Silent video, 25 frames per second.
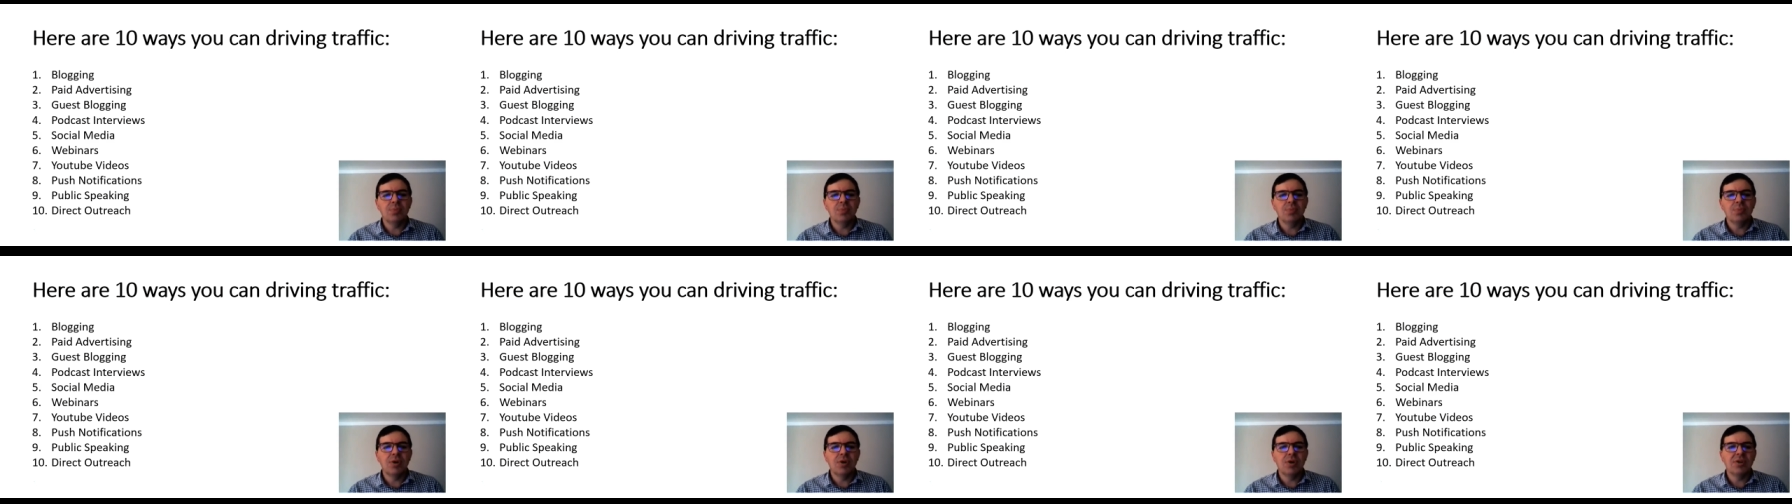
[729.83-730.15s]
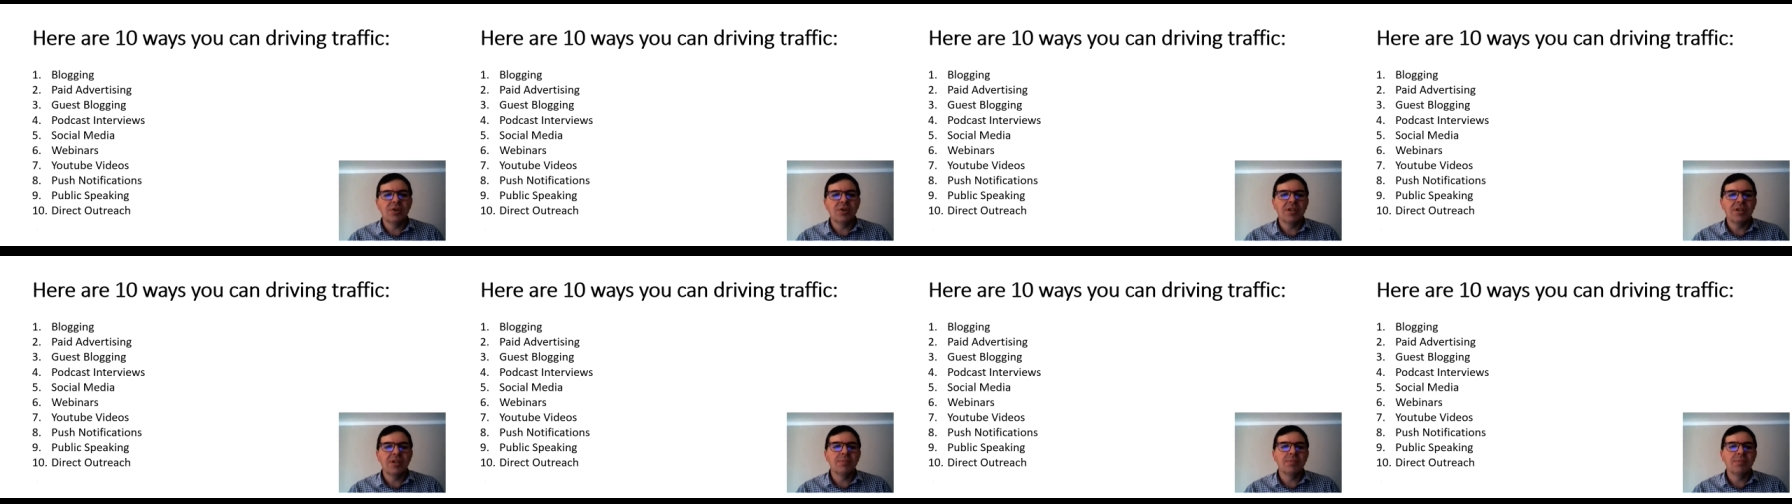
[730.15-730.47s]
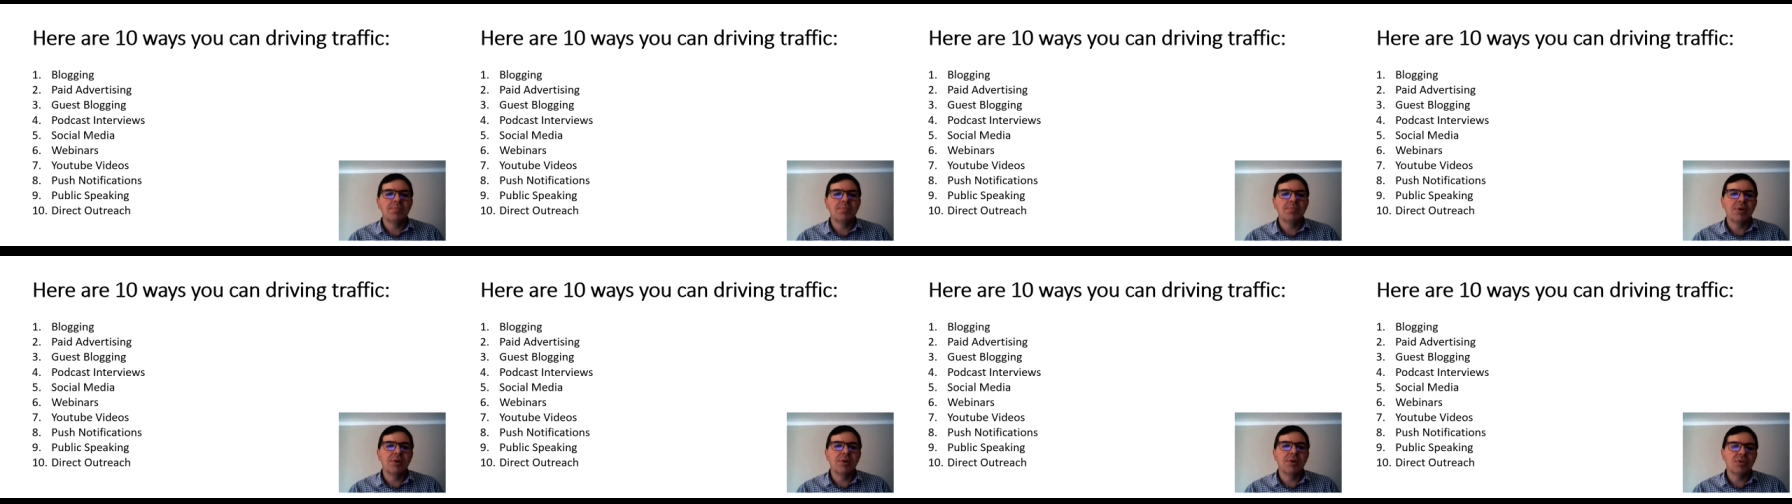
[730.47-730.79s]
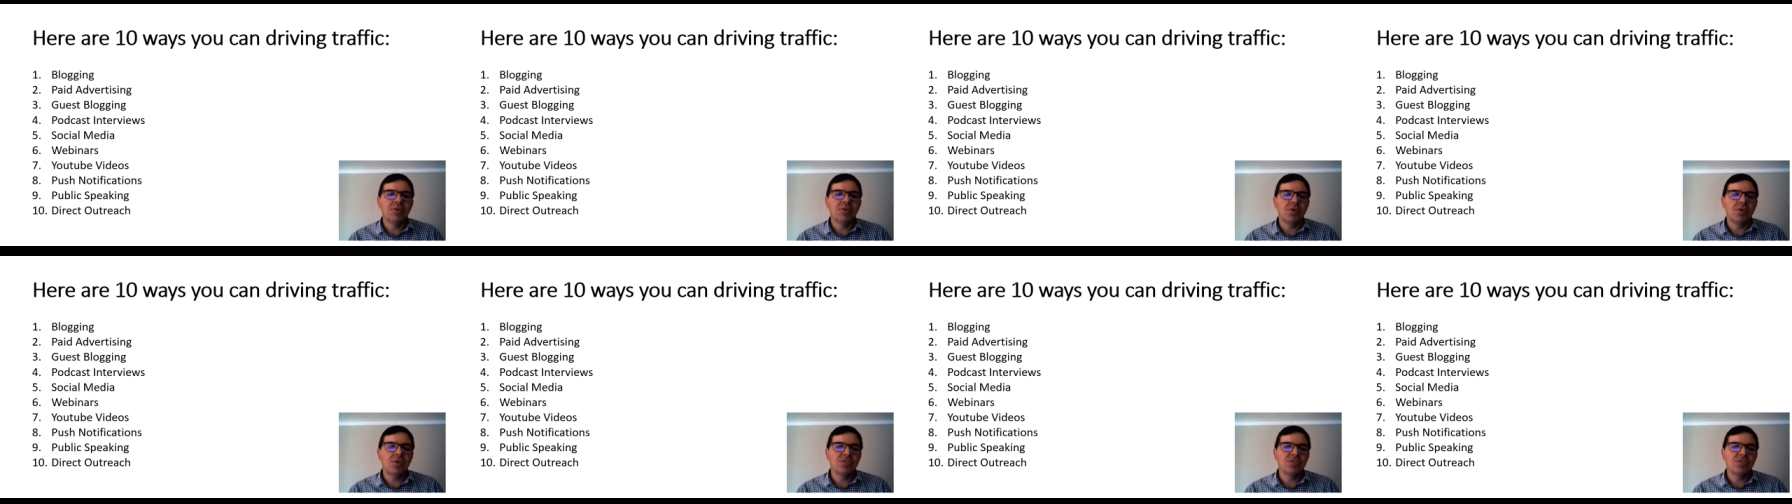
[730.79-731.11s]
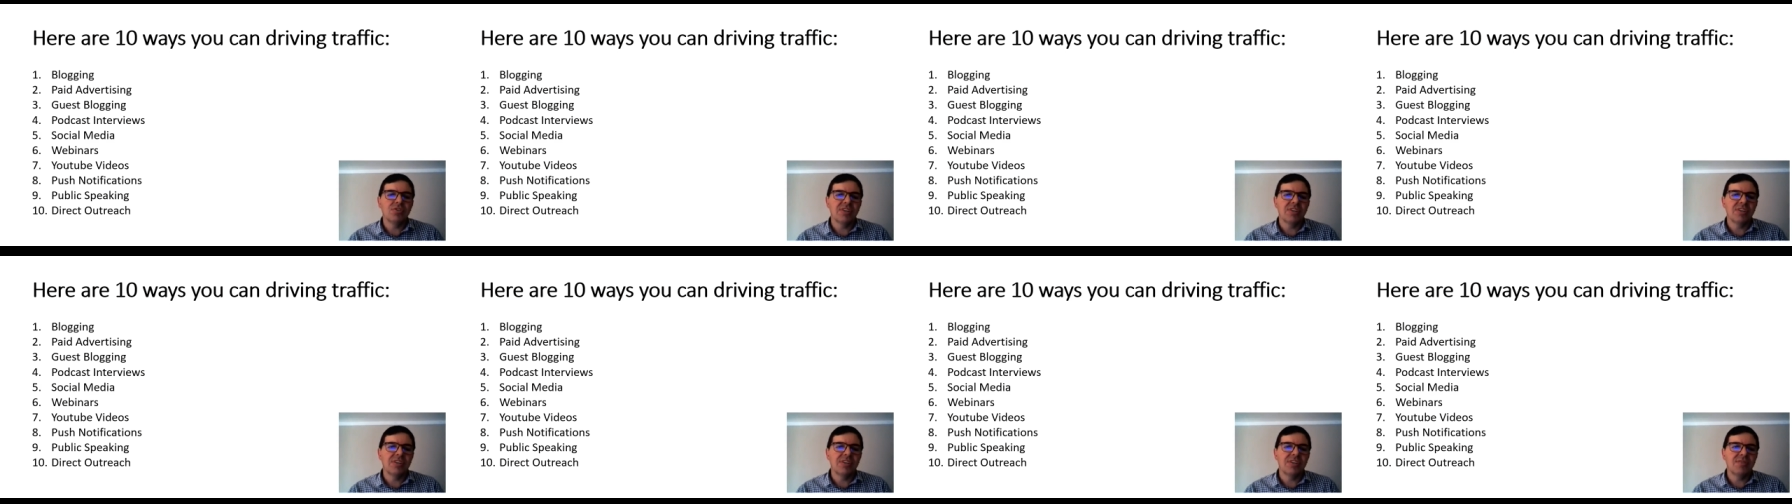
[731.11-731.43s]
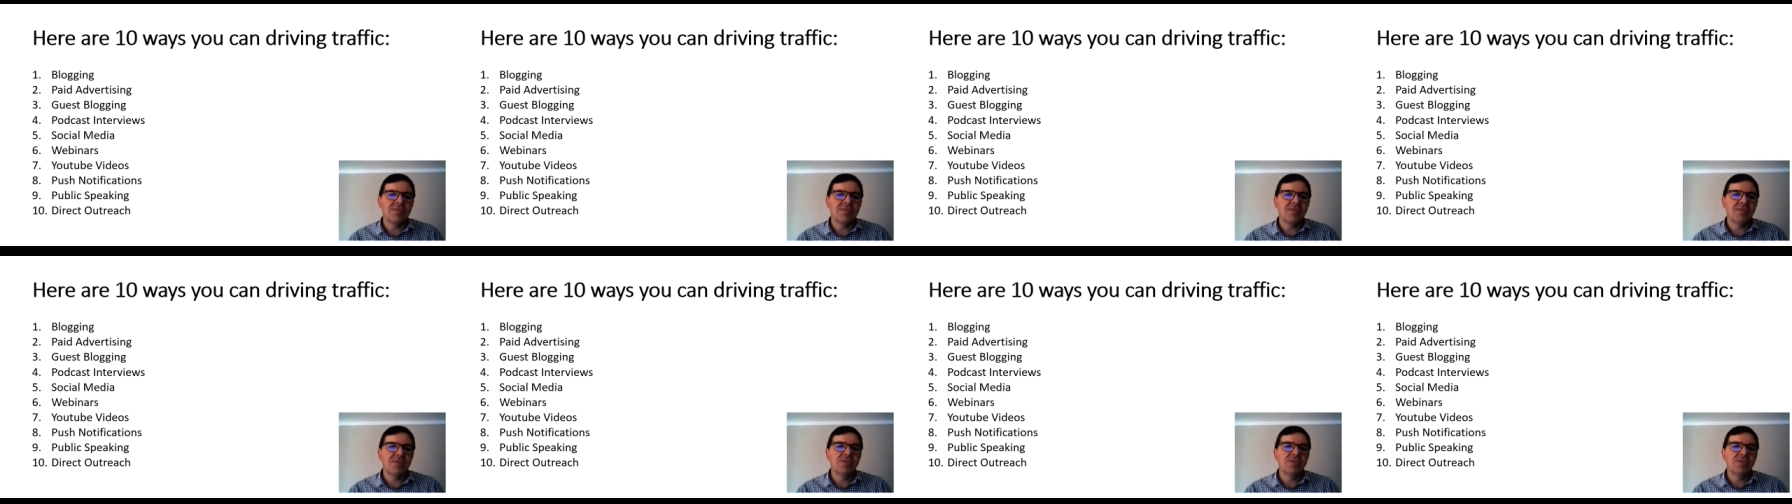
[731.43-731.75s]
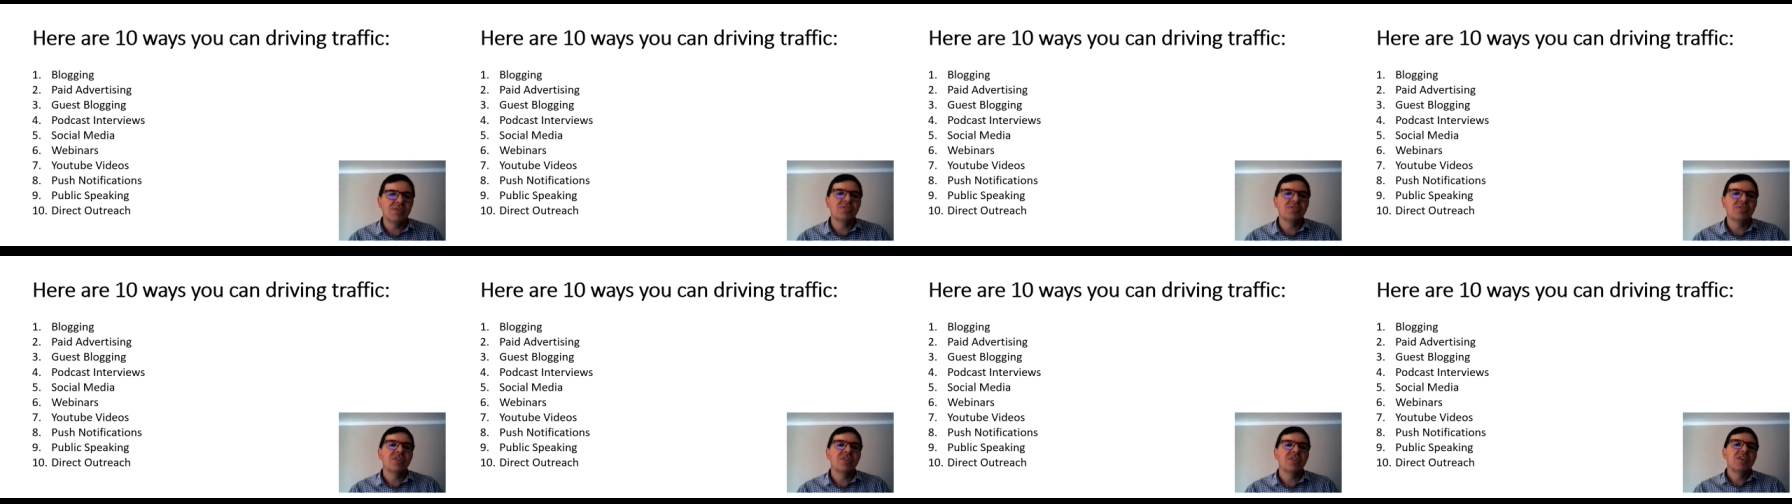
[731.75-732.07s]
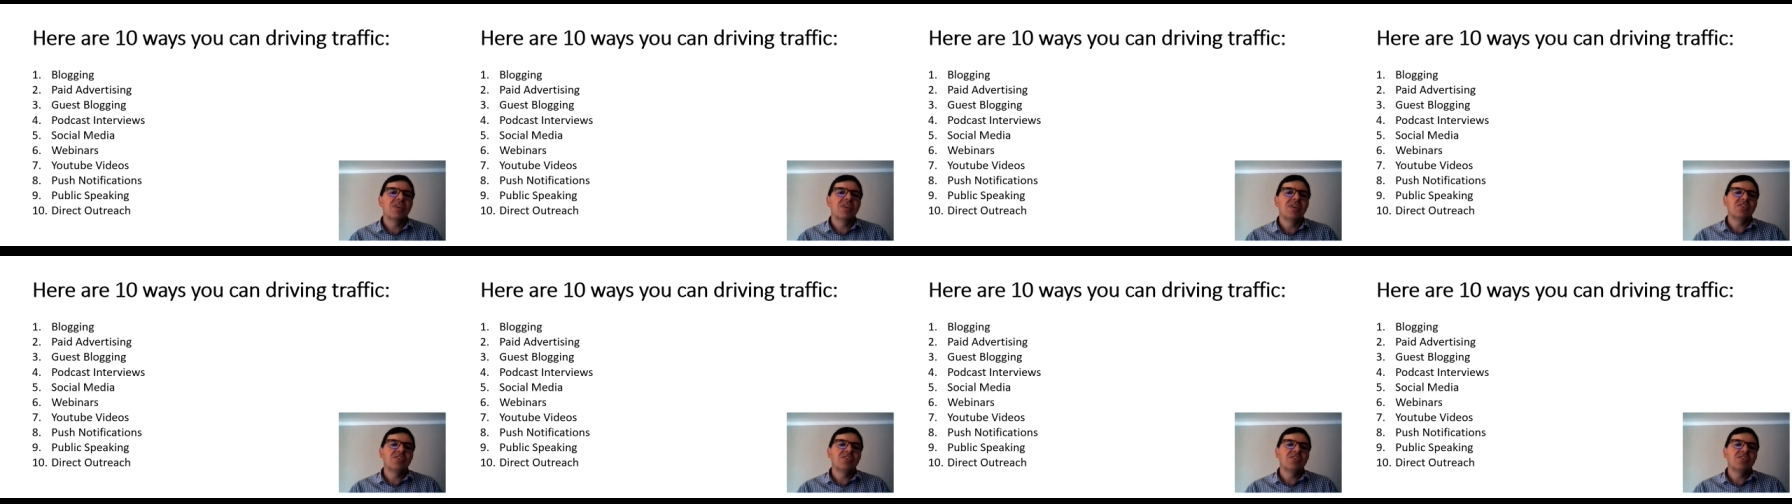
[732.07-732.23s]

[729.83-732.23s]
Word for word: blogging, podcast interviews,